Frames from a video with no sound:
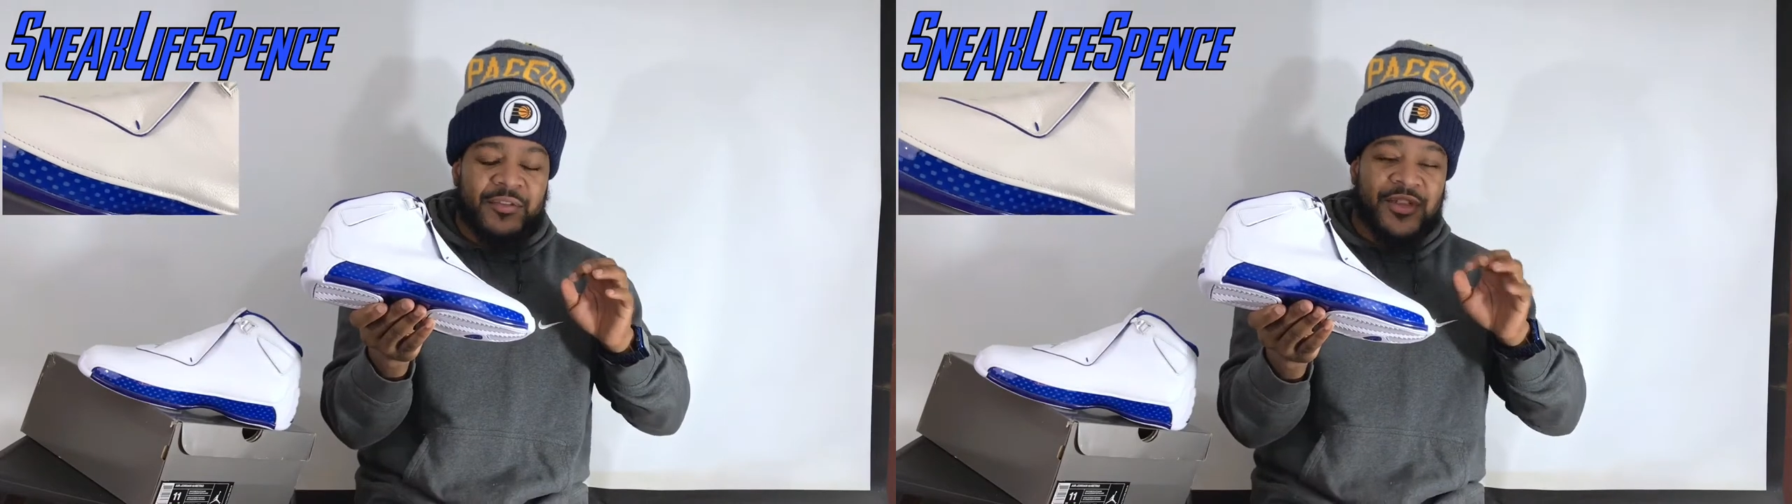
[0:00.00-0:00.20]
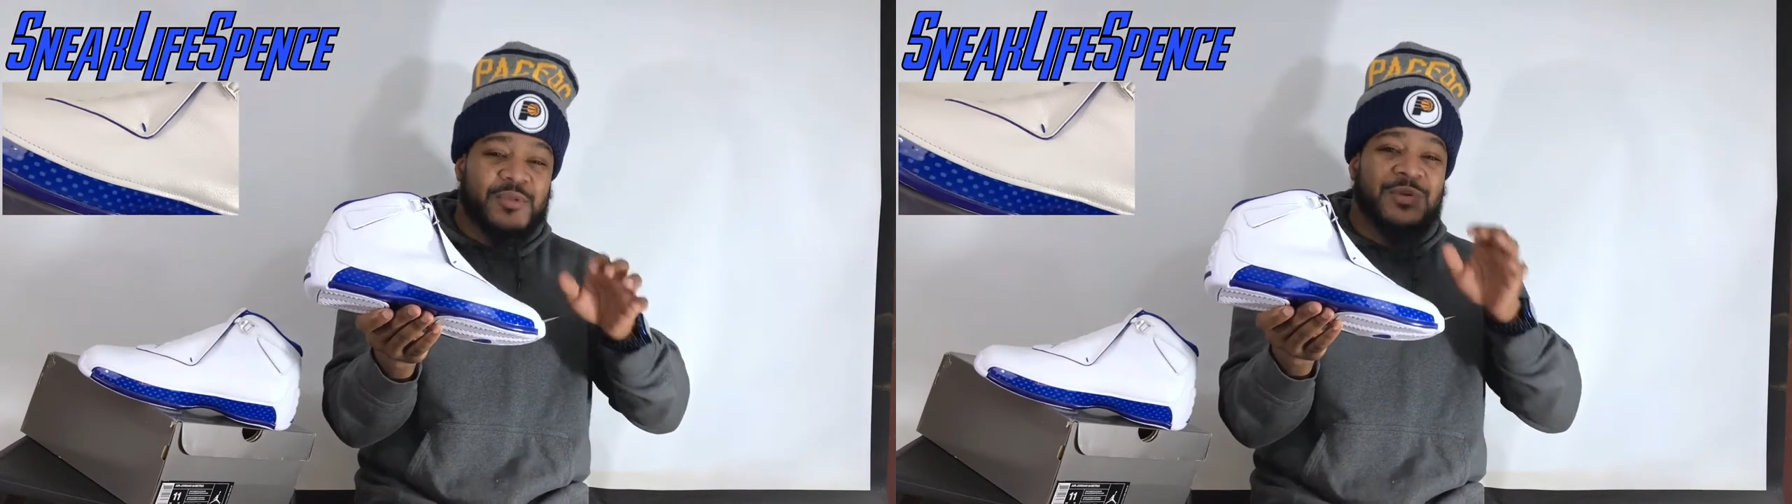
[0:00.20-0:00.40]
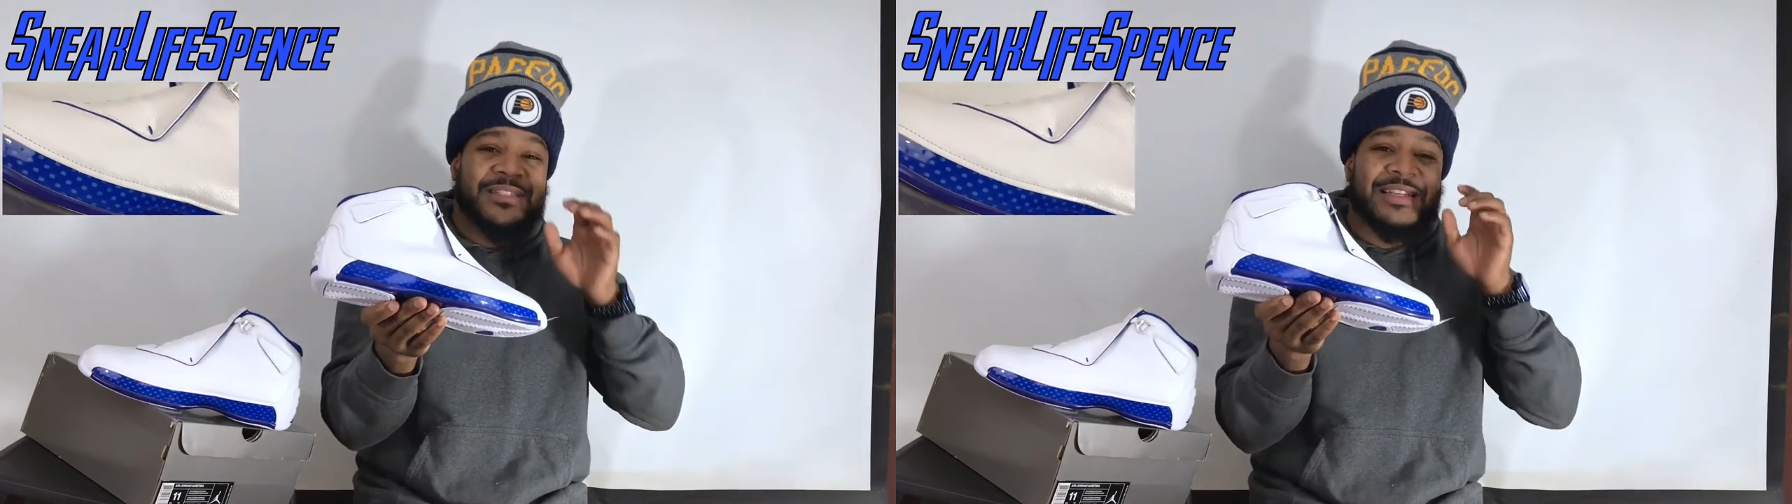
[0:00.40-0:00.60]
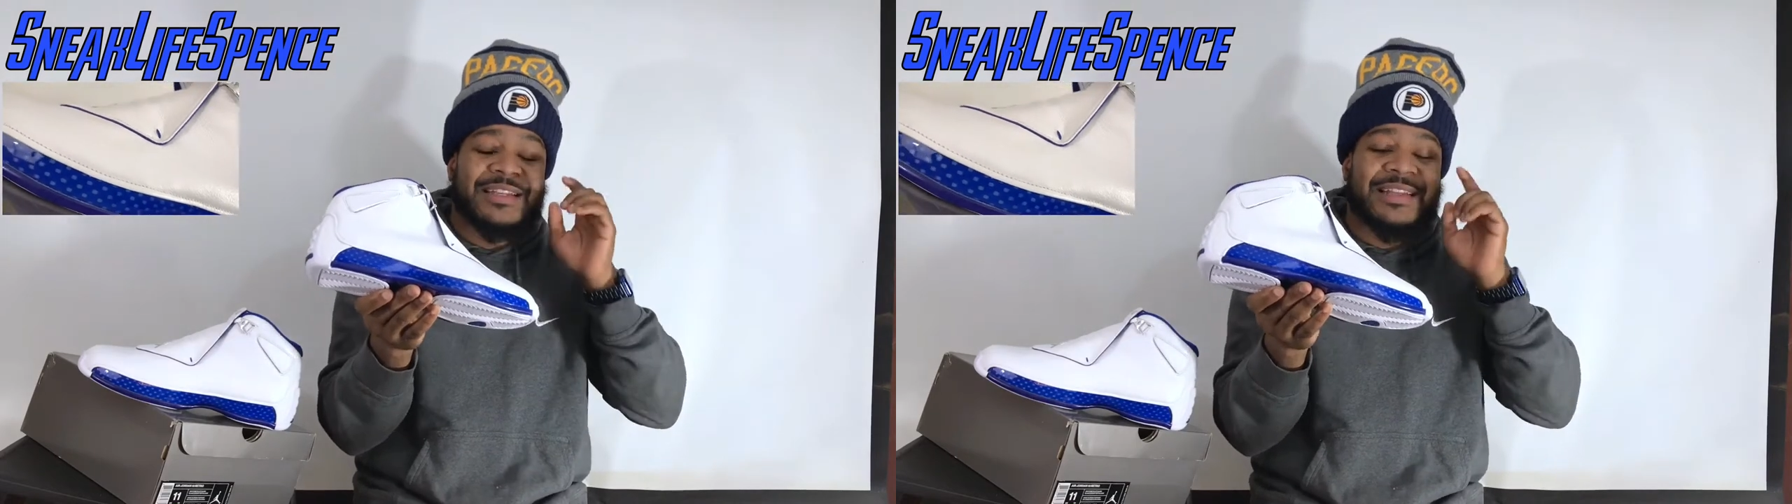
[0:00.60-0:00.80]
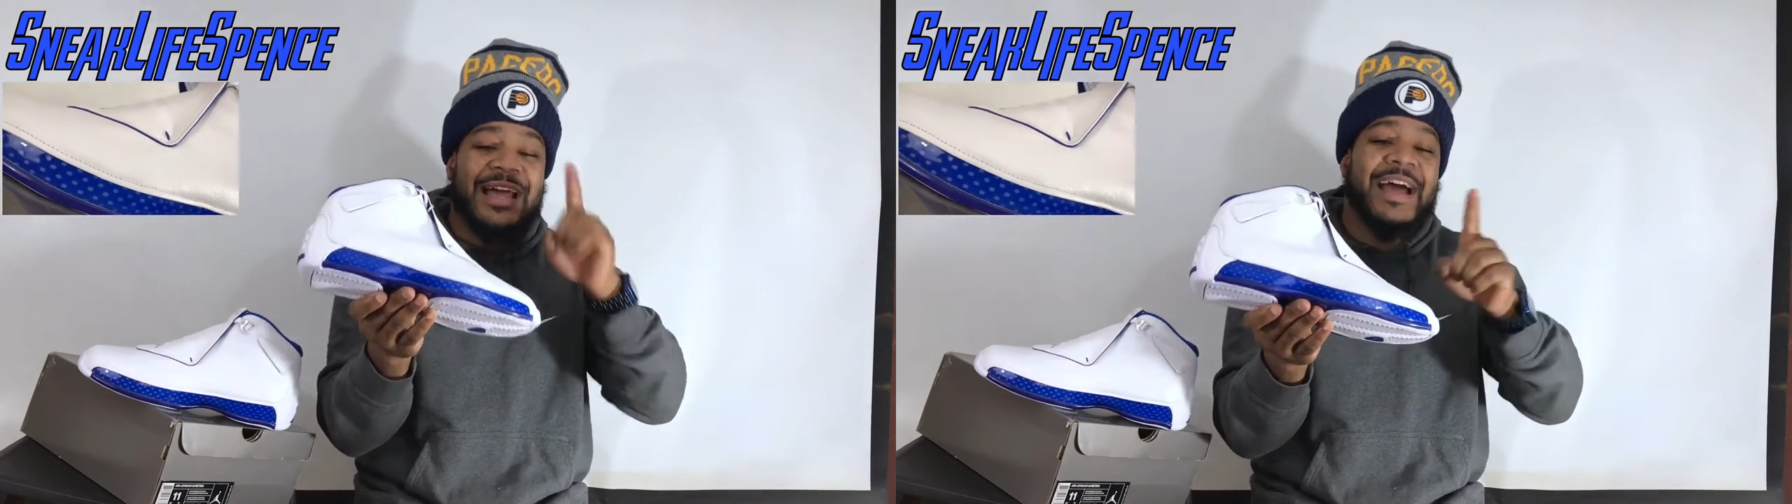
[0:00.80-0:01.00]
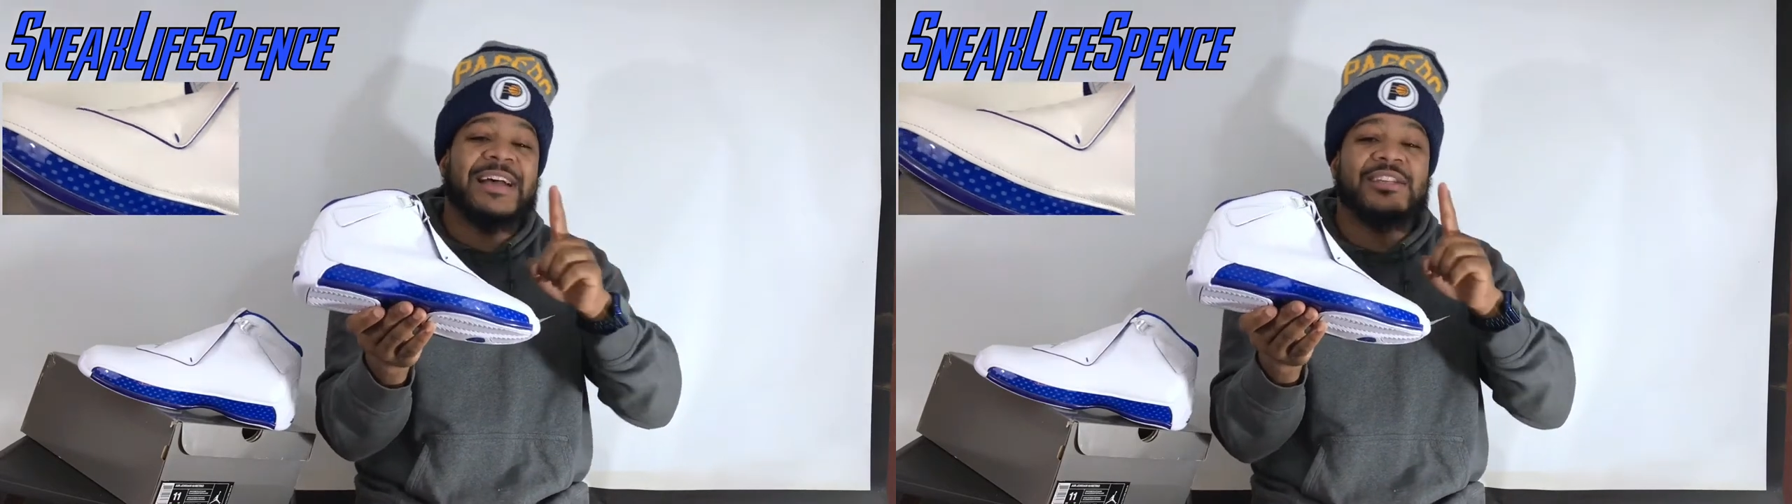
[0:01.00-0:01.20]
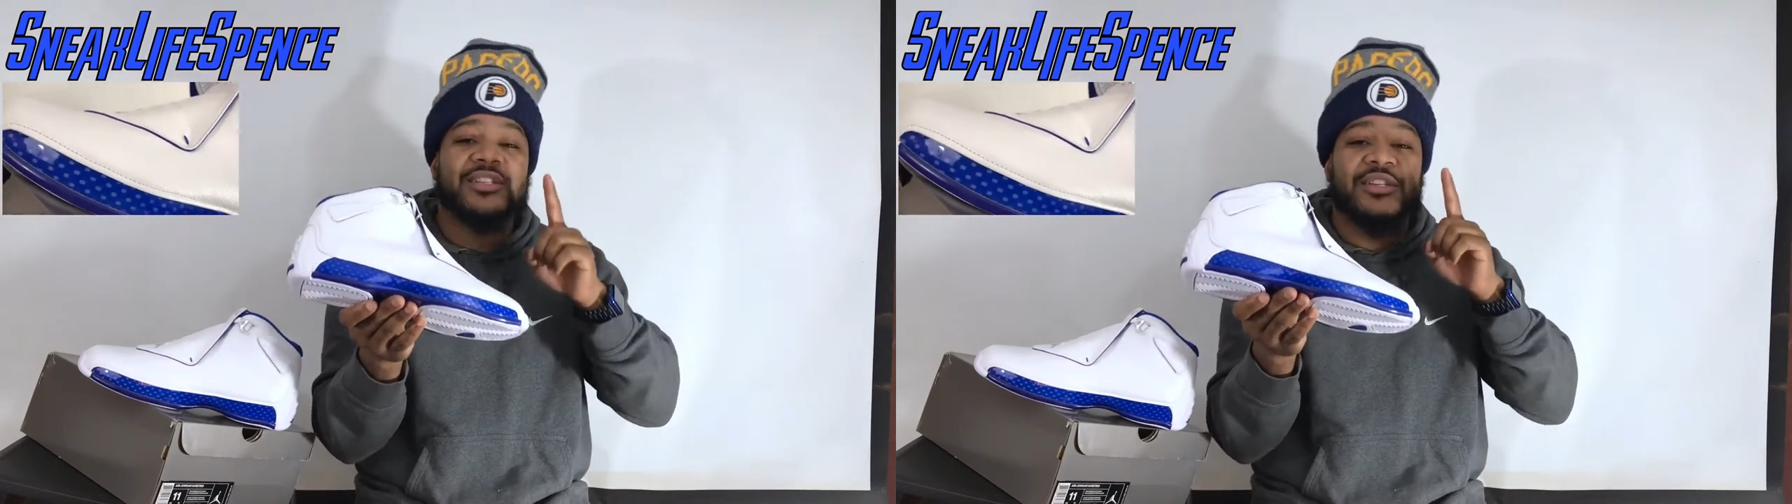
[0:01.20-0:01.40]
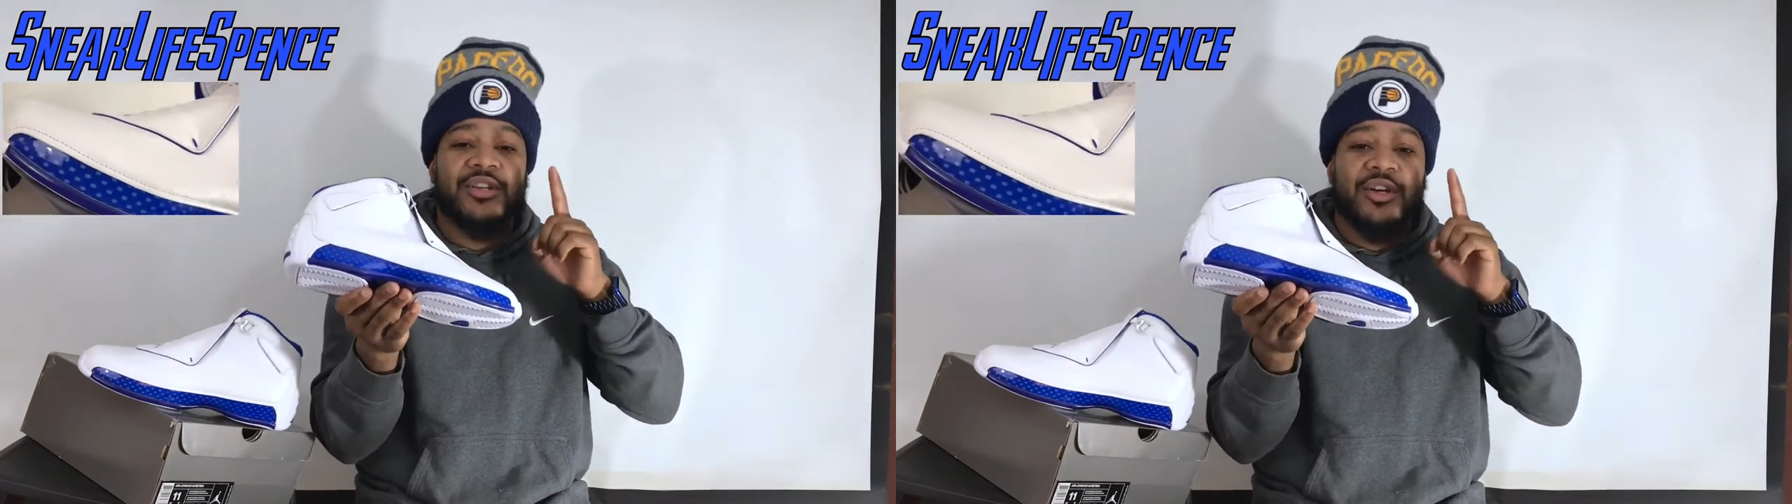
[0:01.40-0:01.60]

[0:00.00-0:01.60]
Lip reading: this was the last